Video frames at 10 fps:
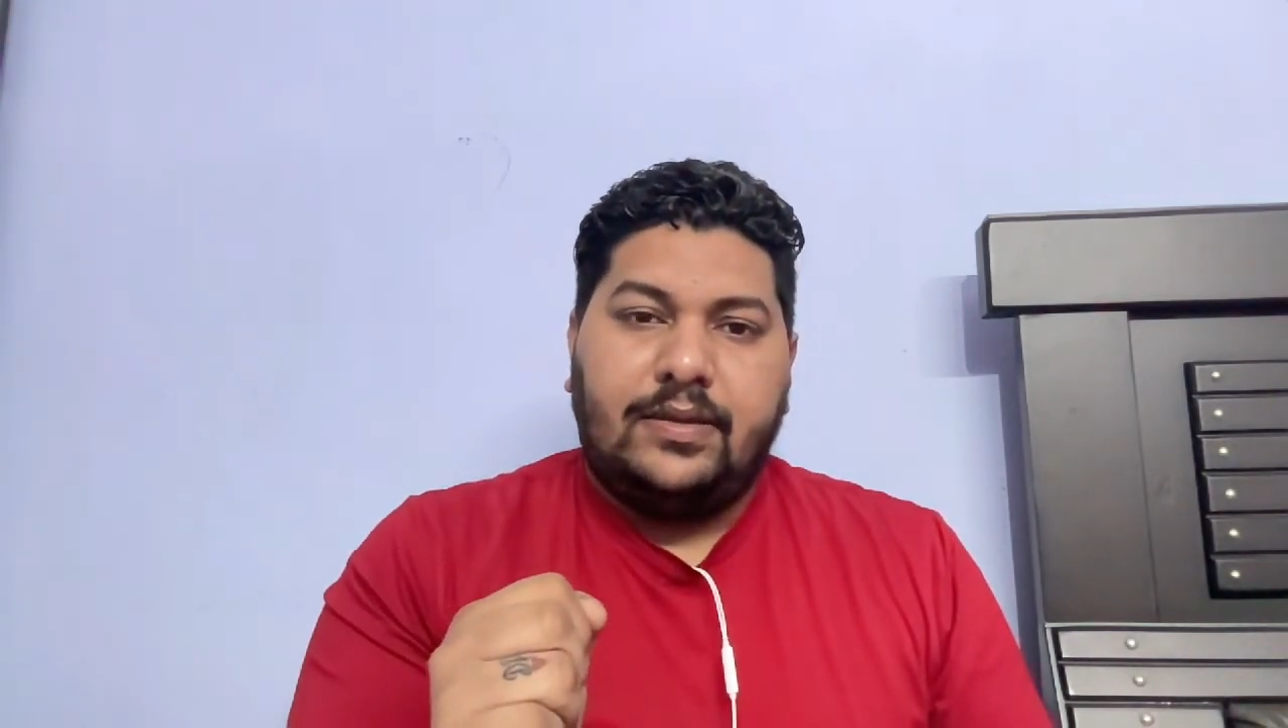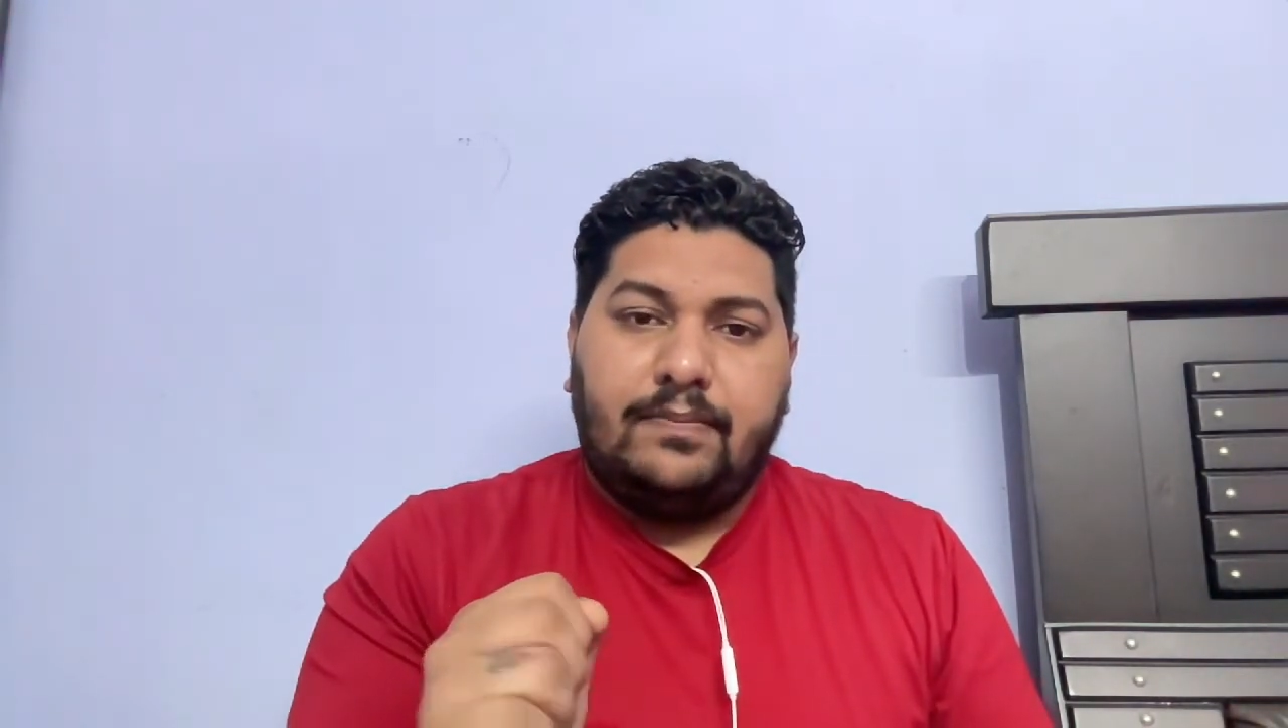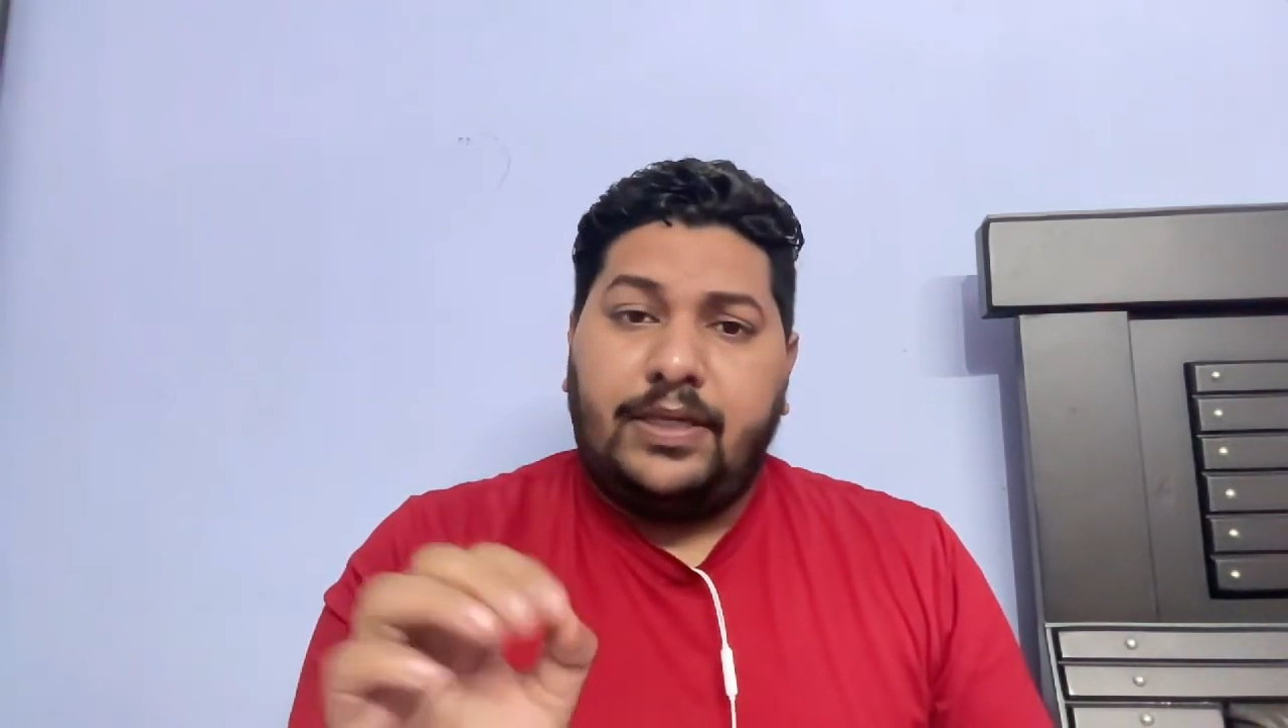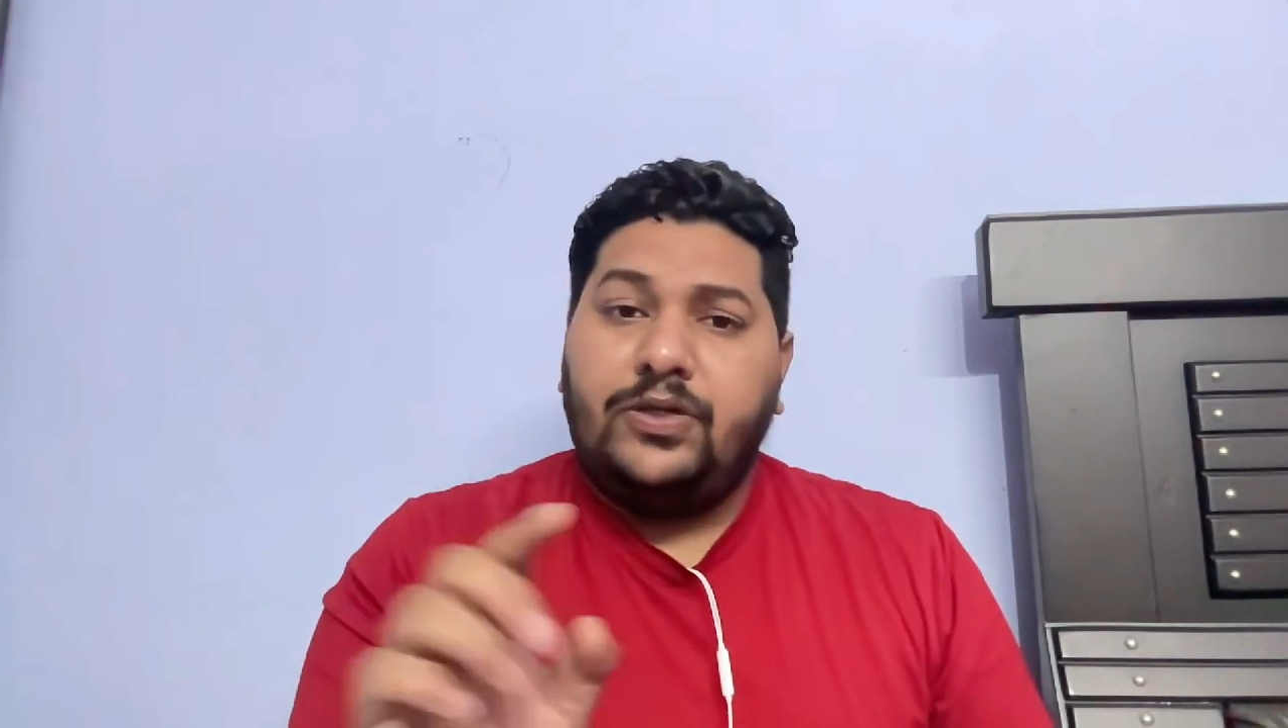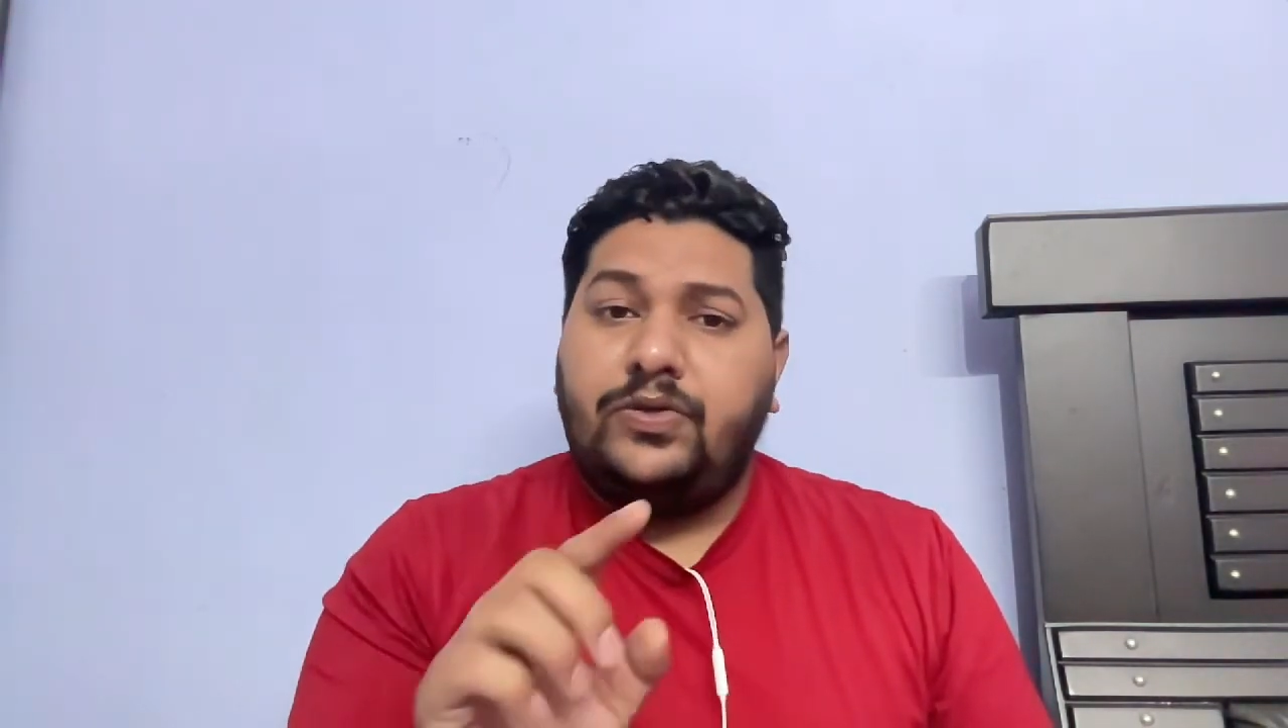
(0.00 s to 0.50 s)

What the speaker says: But you